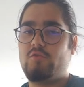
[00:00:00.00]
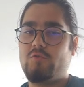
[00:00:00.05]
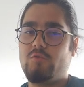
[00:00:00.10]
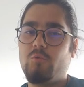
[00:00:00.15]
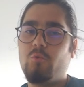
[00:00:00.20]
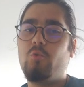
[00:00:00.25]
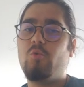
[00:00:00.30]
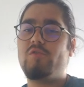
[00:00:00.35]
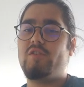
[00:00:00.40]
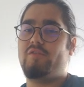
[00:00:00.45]

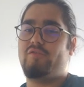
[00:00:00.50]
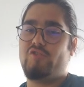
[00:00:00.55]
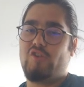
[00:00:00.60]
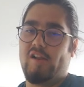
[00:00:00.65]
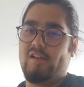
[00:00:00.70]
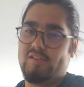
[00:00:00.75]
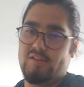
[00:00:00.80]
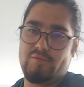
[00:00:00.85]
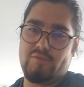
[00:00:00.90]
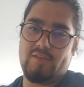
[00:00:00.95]
sort of
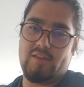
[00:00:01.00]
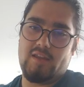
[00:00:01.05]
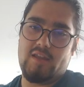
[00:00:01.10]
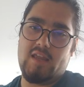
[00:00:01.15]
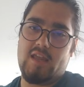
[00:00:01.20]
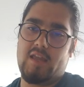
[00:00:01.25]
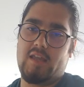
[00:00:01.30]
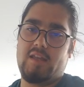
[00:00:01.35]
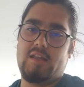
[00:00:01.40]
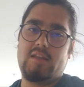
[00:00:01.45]
shelter for the
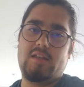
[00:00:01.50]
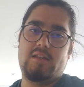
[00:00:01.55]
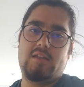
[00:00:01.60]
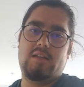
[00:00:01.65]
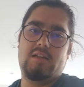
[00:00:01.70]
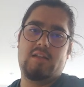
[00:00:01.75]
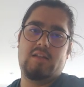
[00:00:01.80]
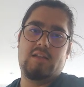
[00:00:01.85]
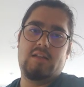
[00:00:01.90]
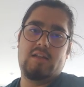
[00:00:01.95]
king.
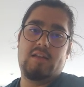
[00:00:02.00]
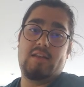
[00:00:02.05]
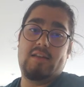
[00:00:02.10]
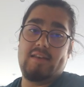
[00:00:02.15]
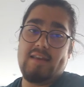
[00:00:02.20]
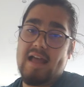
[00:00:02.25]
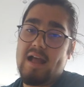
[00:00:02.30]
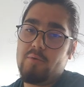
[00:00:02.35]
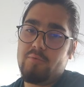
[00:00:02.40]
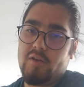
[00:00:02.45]

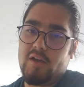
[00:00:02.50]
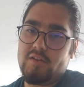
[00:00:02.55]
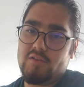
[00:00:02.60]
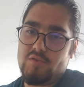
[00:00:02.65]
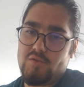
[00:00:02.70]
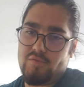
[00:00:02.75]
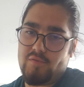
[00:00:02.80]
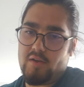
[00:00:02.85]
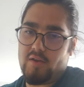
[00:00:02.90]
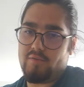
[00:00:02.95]
Now knight
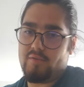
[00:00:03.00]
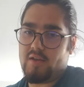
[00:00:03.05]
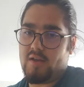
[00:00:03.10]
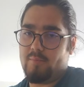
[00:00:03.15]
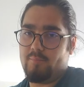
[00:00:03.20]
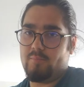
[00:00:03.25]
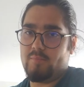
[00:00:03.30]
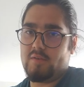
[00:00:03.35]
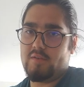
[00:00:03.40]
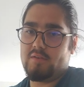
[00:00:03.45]
g5
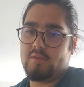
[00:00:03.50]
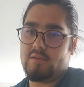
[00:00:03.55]
comes,